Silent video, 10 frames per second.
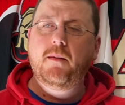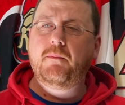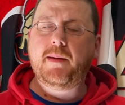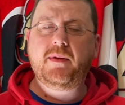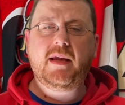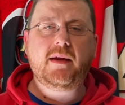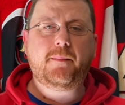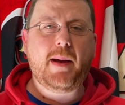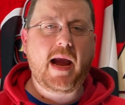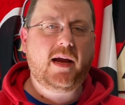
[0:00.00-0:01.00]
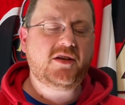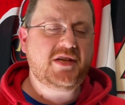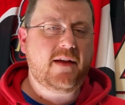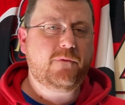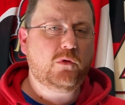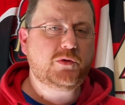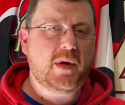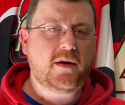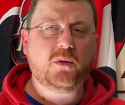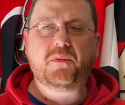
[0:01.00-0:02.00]
Maybe they package that
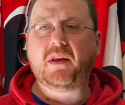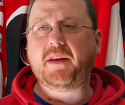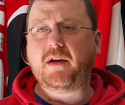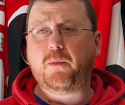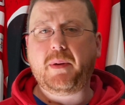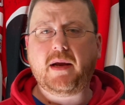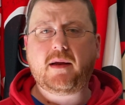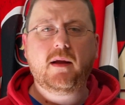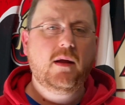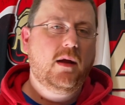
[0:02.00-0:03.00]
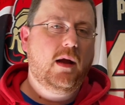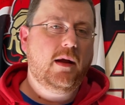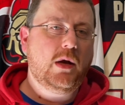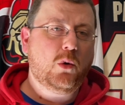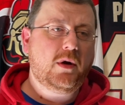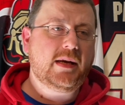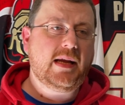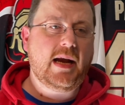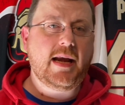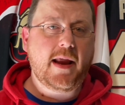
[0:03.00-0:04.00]
first-rounder with a later pick in order to
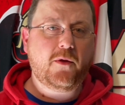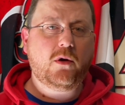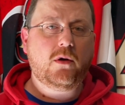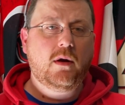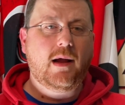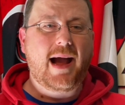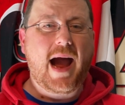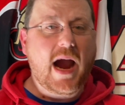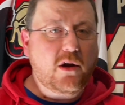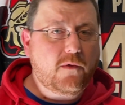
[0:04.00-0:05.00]
get another higher